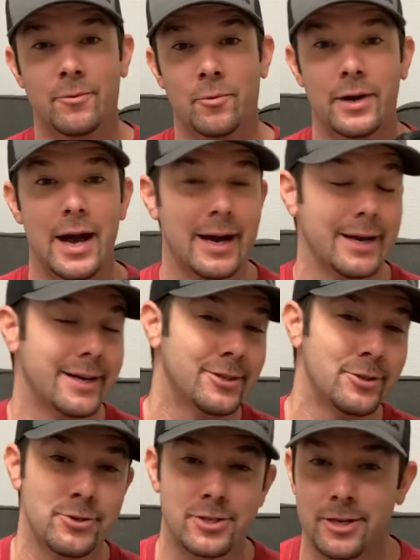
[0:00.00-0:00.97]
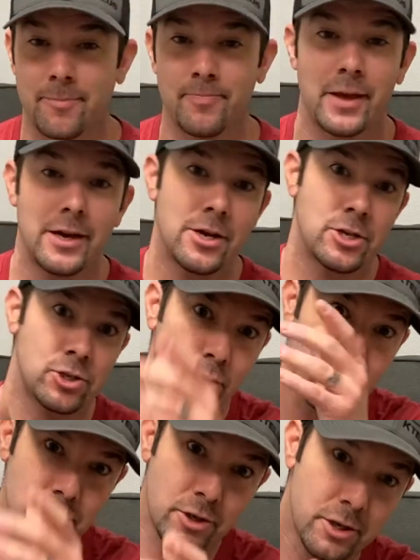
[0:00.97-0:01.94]
we're not going to do some
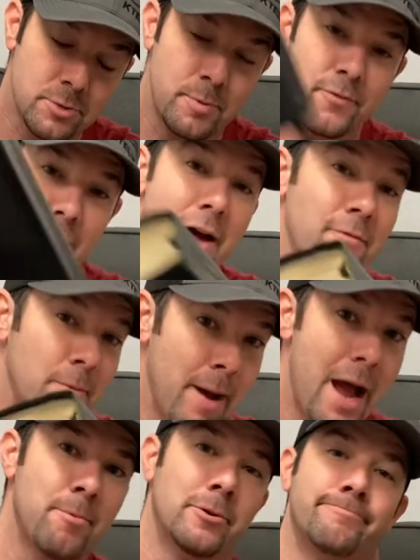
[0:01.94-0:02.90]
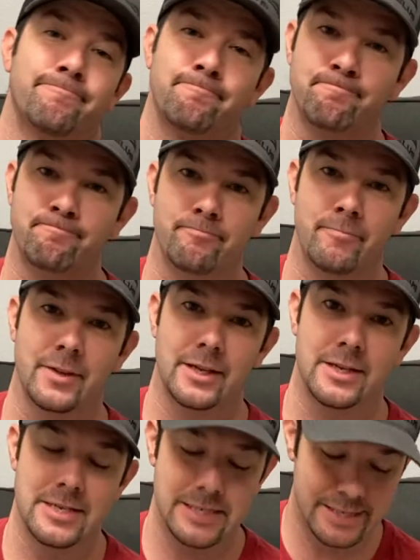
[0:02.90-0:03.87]
sword drills, but if you have your Bible,
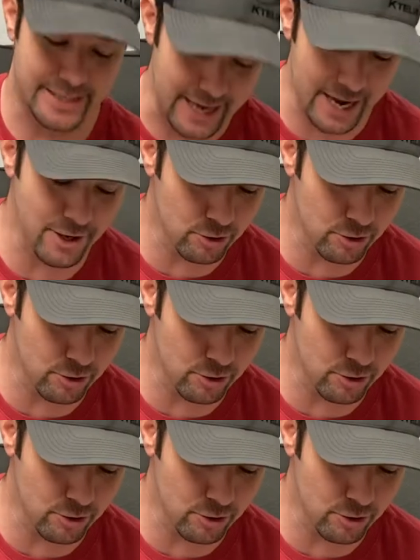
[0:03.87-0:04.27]
Daniel